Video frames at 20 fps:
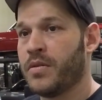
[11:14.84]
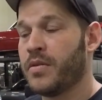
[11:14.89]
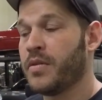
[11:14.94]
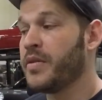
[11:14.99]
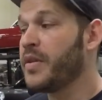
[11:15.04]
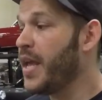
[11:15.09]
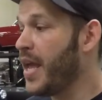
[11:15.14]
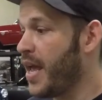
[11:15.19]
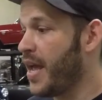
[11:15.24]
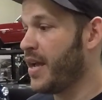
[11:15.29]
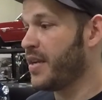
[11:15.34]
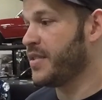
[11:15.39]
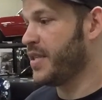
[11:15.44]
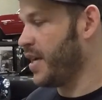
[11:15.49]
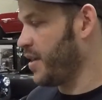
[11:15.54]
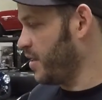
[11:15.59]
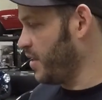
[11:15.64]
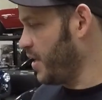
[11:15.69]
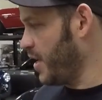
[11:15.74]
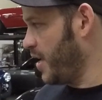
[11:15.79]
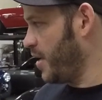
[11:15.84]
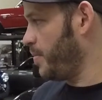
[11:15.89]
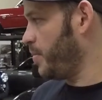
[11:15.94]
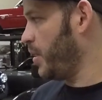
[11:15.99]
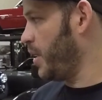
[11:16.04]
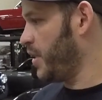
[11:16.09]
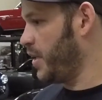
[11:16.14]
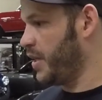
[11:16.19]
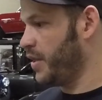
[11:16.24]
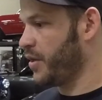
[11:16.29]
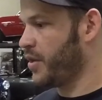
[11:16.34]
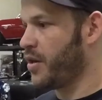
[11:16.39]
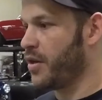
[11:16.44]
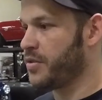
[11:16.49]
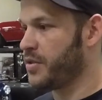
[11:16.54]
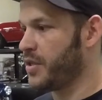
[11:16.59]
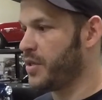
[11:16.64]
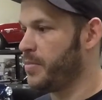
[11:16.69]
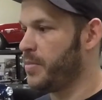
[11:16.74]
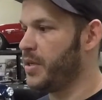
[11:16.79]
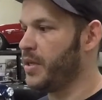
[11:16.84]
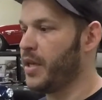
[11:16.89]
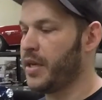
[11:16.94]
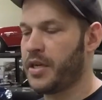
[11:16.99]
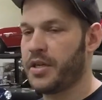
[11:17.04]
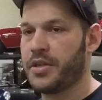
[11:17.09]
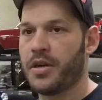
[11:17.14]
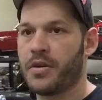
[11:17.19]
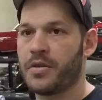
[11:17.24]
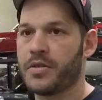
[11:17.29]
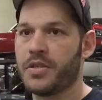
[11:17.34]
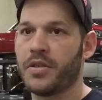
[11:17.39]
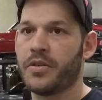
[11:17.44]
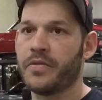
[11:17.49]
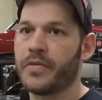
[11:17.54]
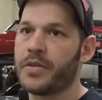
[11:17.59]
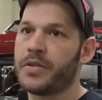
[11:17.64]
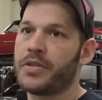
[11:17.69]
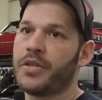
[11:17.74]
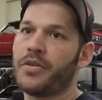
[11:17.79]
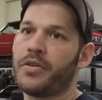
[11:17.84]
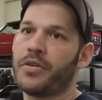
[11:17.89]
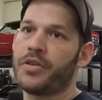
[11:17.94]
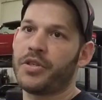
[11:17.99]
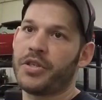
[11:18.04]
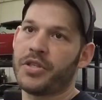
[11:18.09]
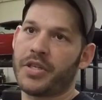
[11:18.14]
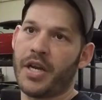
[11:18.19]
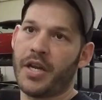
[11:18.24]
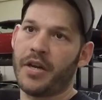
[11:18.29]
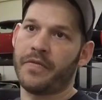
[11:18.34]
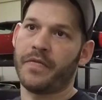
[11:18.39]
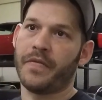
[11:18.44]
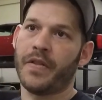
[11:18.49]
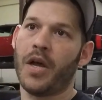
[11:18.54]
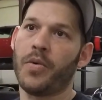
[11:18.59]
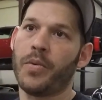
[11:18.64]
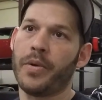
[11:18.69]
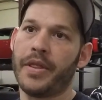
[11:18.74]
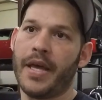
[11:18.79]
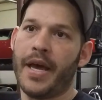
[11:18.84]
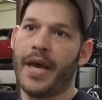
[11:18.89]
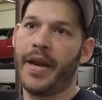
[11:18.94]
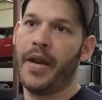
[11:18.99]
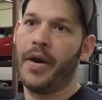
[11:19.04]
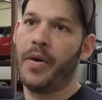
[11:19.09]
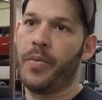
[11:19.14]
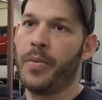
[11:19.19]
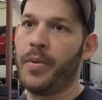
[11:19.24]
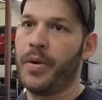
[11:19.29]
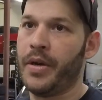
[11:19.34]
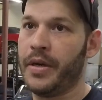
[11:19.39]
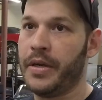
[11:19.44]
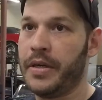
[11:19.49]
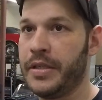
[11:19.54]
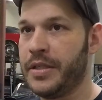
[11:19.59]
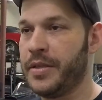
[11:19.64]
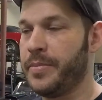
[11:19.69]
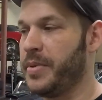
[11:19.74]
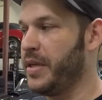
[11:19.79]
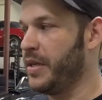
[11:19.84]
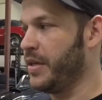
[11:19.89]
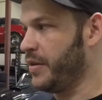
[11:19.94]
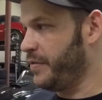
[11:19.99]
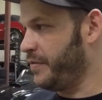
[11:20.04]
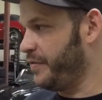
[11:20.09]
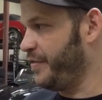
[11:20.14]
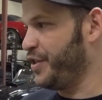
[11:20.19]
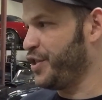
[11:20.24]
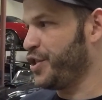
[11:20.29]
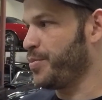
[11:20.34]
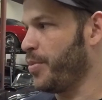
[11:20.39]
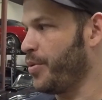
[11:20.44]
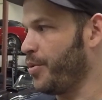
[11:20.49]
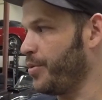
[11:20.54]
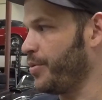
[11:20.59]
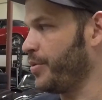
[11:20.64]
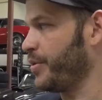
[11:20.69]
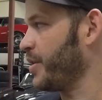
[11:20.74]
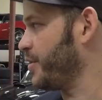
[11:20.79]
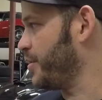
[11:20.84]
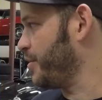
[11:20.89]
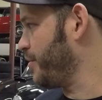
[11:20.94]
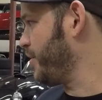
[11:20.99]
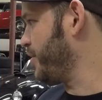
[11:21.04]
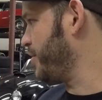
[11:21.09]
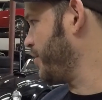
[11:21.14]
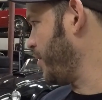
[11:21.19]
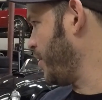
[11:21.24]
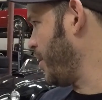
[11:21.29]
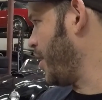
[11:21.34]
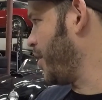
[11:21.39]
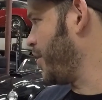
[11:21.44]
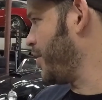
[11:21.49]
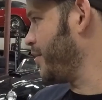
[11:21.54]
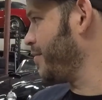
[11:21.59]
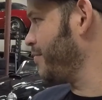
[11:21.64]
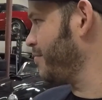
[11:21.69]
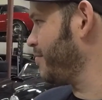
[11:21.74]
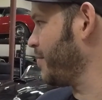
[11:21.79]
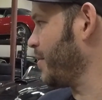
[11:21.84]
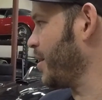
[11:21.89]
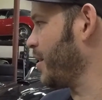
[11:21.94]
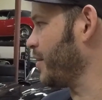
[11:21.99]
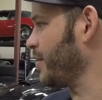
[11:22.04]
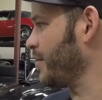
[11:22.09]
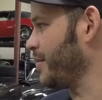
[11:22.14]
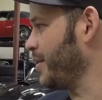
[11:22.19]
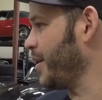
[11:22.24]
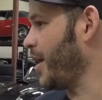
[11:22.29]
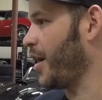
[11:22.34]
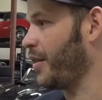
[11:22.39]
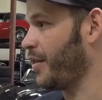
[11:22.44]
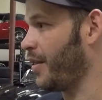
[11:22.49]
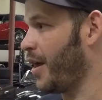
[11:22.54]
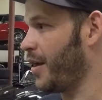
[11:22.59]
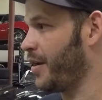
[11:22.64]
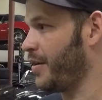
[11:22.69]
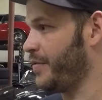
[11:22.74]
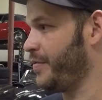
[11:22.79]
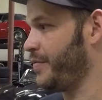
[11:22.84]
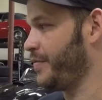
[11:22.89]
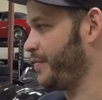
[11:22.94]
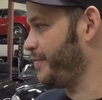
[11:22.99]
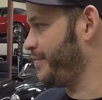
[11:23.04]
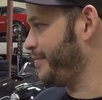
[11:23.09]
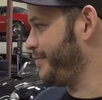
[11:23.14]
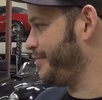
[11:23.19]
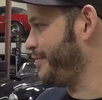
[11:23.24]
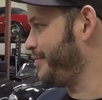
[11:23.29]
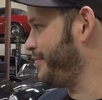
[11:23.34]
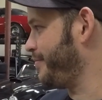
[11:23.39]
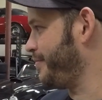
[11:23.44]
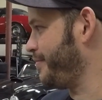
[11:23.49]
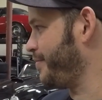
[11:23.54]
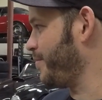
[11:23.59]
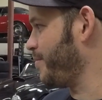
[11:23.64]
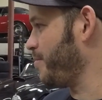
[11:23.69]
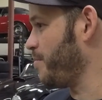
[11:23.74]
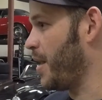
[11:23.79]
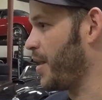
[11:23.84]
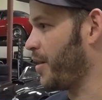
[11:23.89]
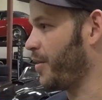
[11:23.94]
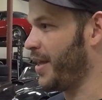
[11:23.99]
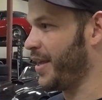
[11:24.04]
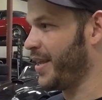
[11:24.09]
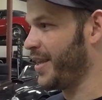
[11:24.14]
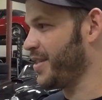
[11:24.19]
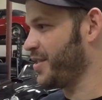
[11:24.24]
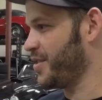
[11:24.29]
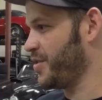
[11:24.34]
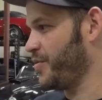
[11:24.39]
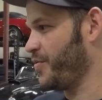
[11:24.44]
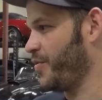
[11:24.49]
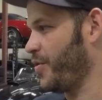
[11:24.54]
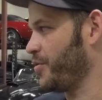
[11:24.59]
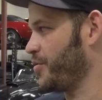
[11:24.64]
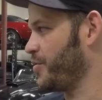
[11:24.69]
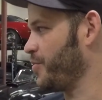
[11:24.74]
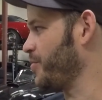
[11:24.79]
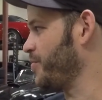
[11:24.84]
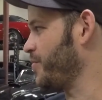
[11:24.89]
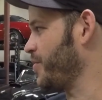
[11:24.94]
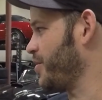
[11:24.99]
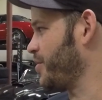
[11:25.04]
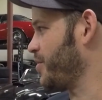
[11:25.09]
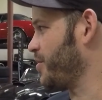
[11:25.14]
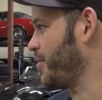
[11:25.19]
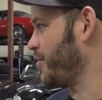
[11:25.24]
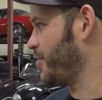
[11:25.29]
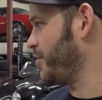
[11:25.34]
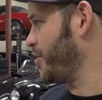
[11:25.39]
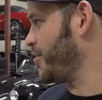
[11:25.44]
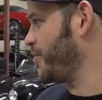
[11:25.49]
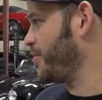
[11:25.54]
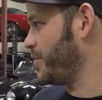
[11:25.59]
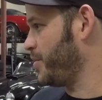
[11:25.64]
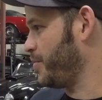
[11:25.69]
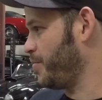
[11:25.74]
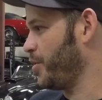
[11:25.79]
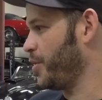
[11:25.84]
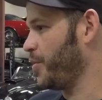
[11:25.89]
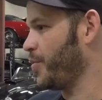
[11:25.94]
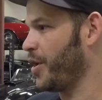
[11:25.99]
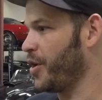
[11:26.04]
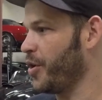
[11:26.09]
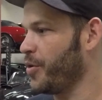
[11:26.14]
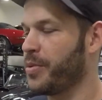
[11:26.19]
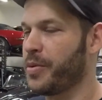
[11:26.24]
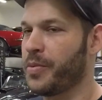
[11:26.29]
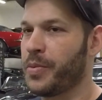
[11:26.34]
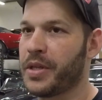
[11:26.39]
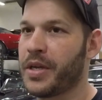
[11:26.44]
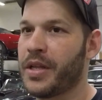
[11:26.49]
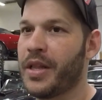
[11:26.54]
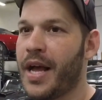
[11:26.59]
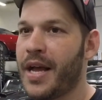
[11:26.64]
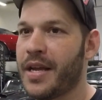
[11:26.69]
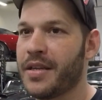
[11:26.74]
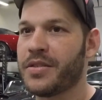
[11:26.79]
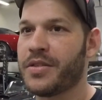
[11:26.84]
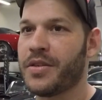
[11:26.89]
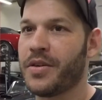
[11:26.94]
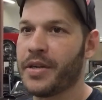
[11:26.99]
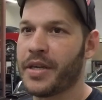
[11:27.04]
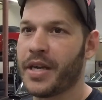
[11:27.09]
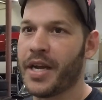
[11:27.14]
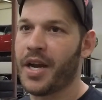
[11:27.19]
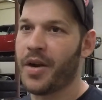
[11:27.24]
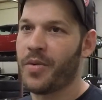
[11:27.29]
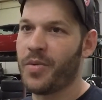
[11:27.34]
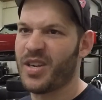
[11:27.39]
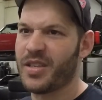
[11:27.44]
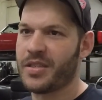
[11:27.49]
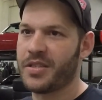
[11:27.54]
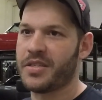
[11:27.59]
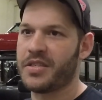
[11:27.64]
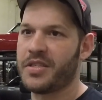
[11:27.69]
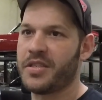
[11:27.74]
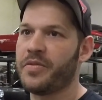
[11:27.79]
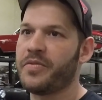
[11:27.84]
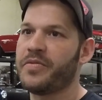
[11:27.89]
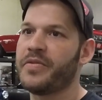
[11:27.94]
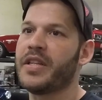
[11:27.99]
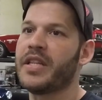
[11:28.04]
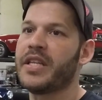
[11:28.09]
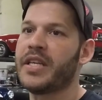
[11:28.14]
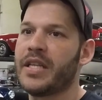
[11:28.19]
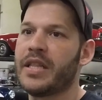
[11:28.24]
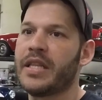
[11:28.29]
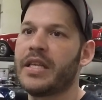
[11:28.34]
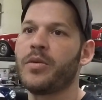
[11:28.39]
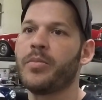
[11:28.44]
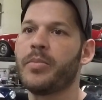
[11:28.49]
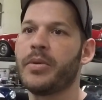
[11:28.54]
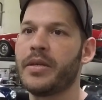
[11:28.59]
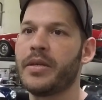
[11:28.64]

Yeah, exactly. Kind of blend in. The car's going to be like a dark silver, so it'll just kind of flow with that. I don't want it to be a fishbowl because there is not a lot of metal, I guess, as far as the roof's concerned. You know, it's pretty wide open with glass, so I kind of want it to still fill in a little bit.